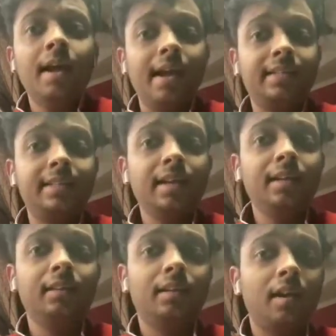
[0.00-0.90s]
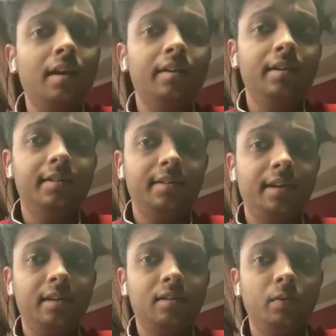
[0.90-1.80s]
Extending the current
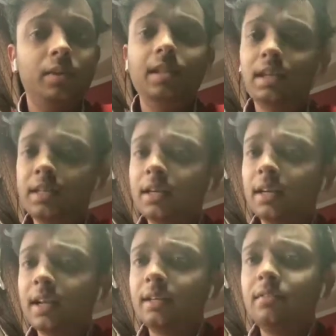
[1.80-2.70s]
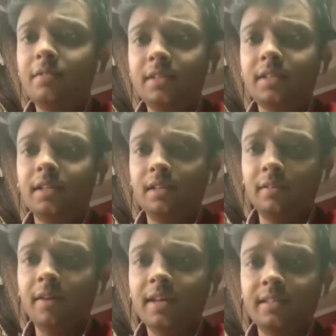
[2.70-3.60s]
Internet with interconnected physical
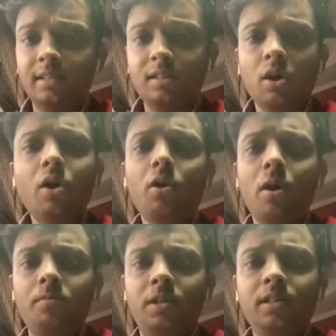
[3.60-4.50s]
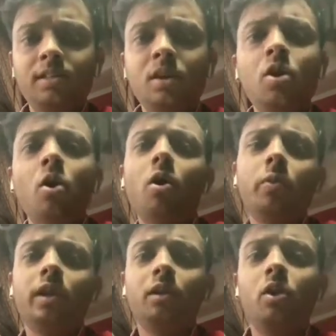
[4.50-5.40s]
devices or objects, or
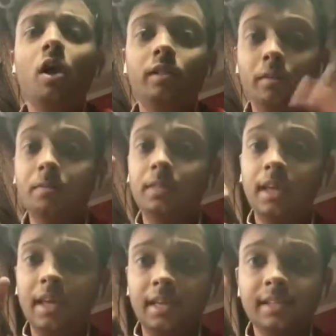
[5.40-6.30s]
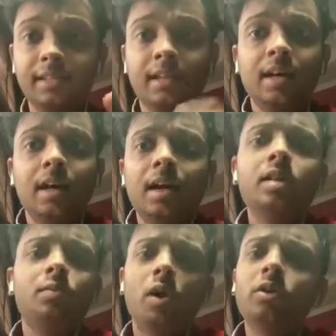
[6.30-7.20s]
we can call them things,
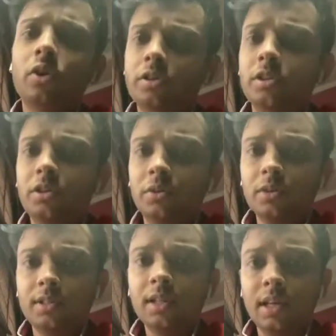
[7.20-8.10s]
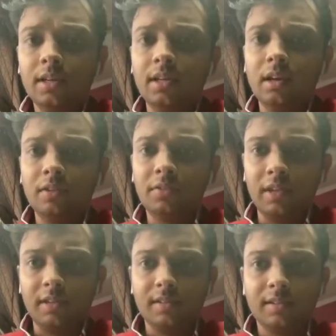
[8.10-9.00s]
is what constitutes the Internet of
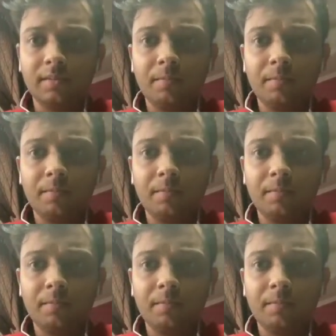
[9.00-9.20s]
Things.